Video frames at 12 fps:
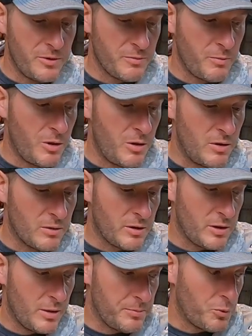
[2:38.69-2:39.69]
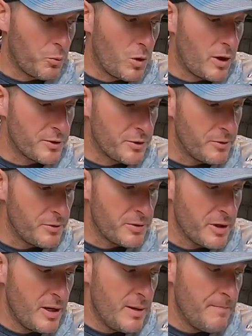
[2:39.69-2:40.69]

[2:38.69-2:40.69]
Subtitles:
small cupped washers.